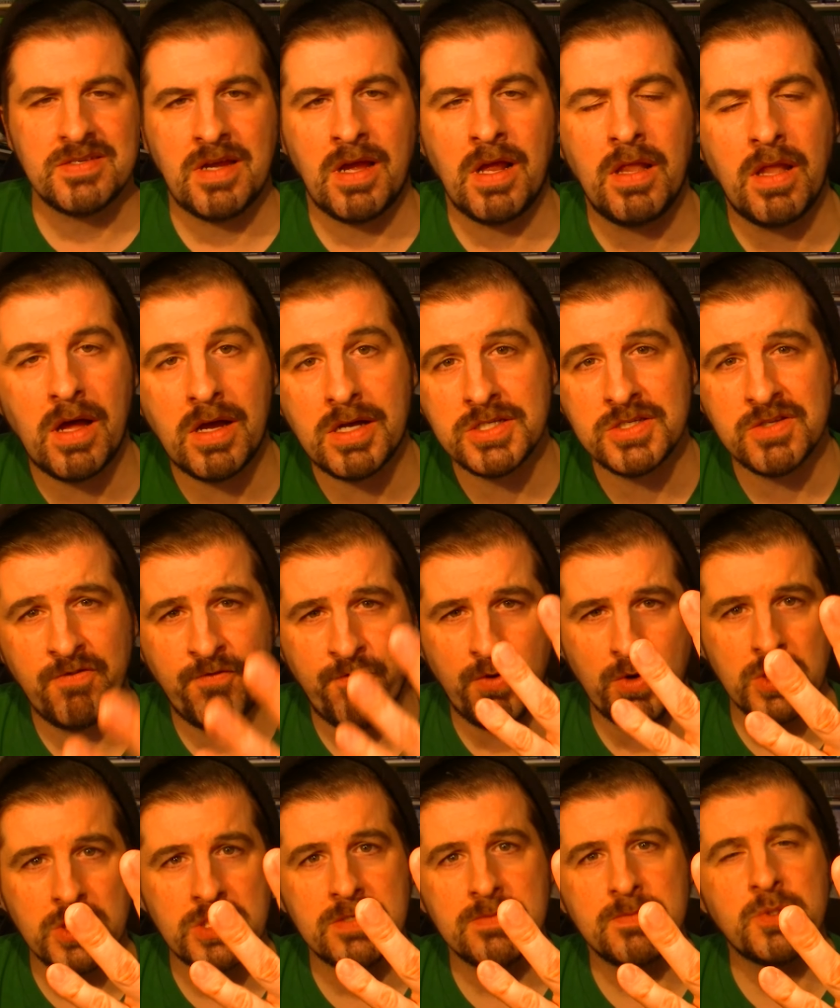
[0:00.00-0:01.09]
I lost
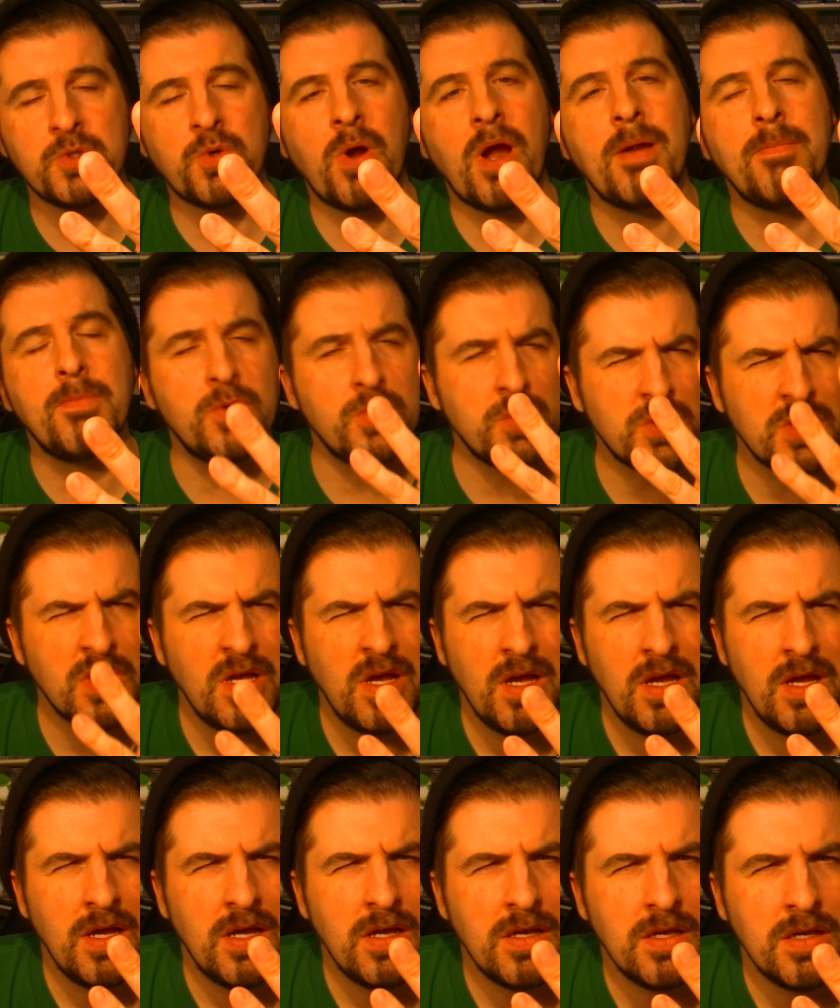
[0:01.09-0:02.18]
four subscribers
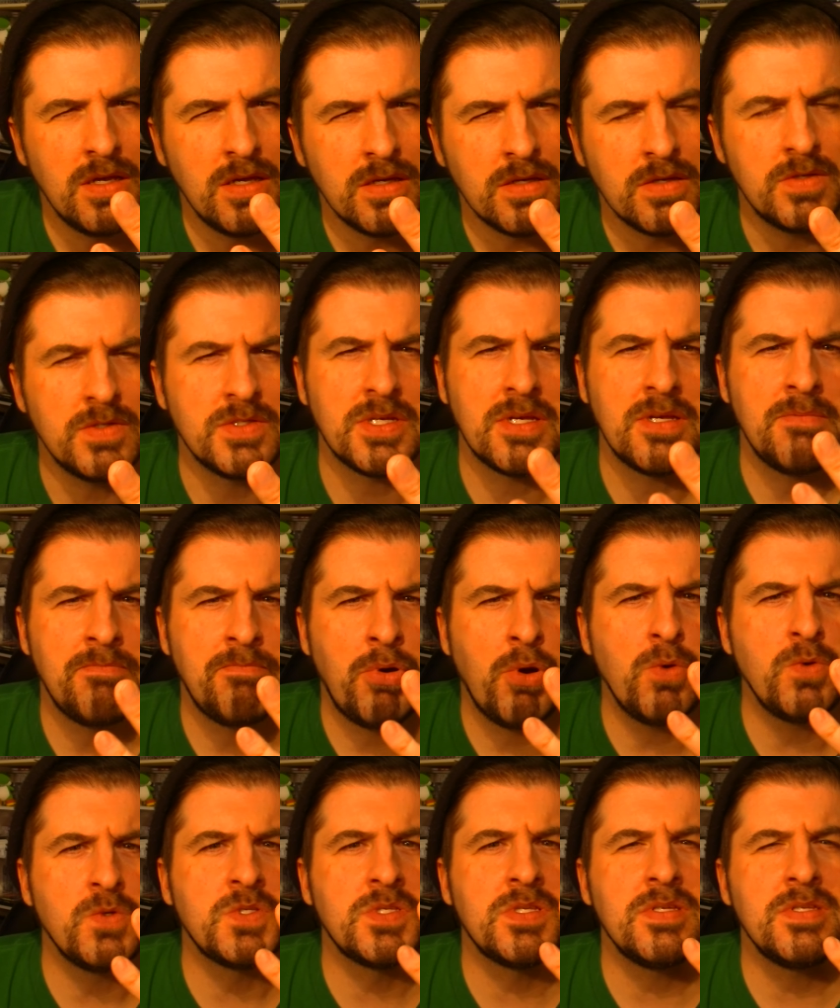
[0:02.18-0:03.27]
because I
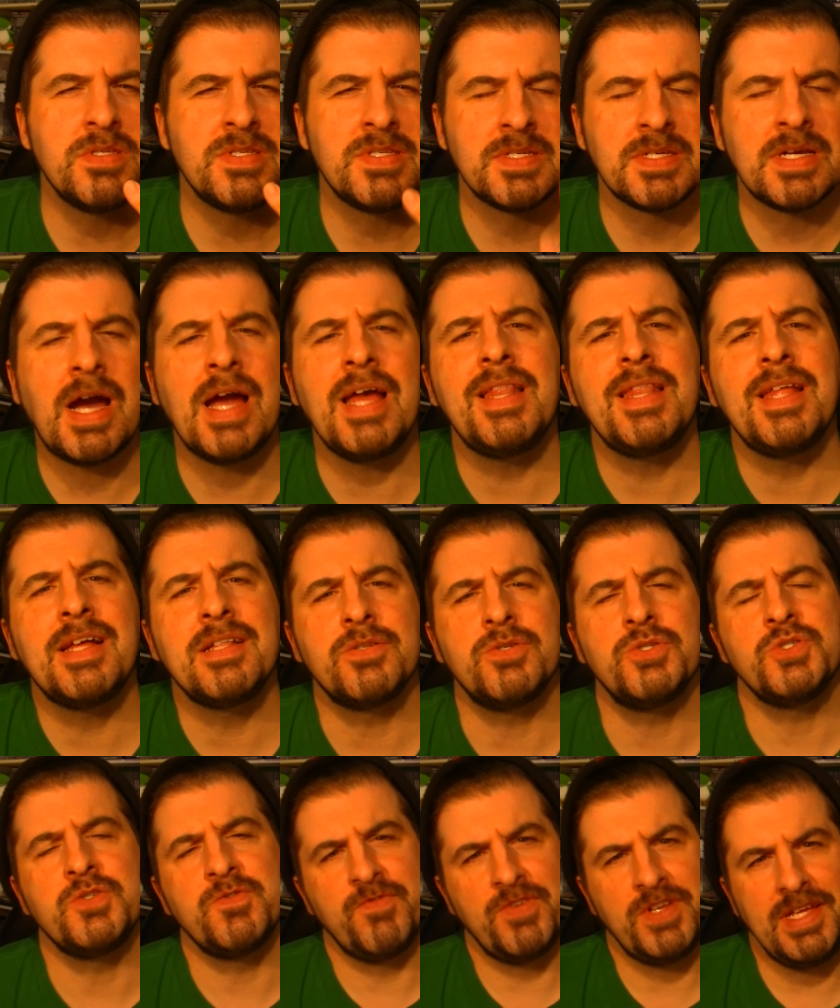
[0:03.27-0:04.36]
posted
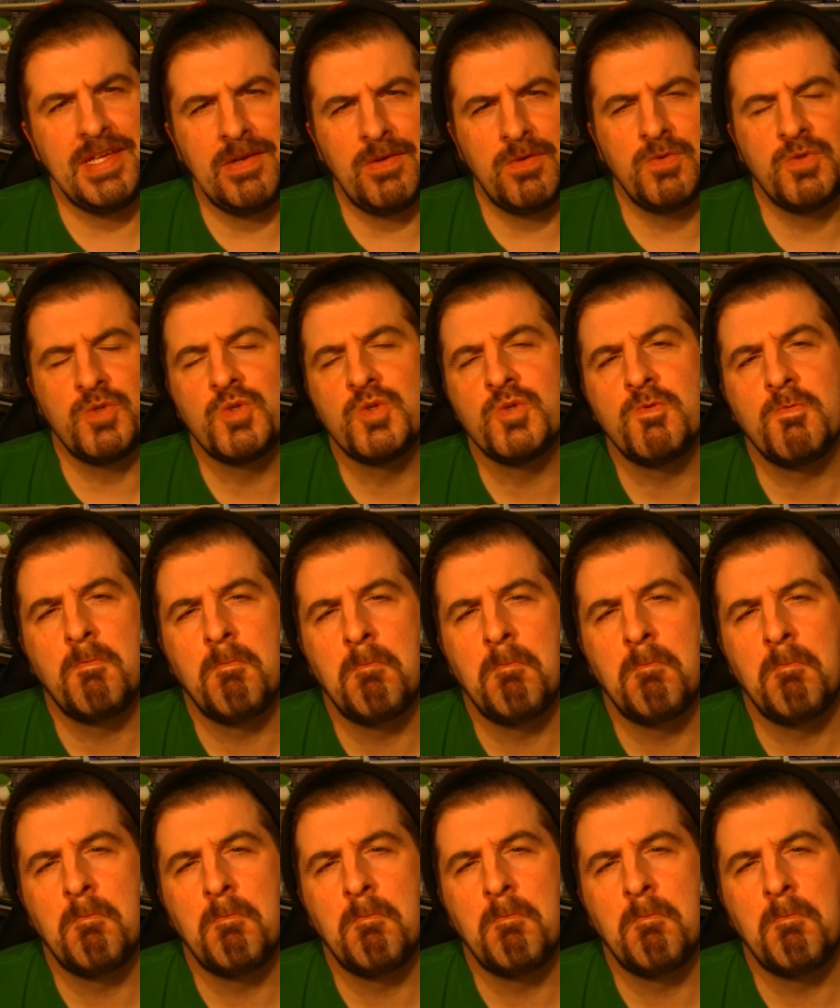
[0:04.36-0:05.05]
Skylanders videos.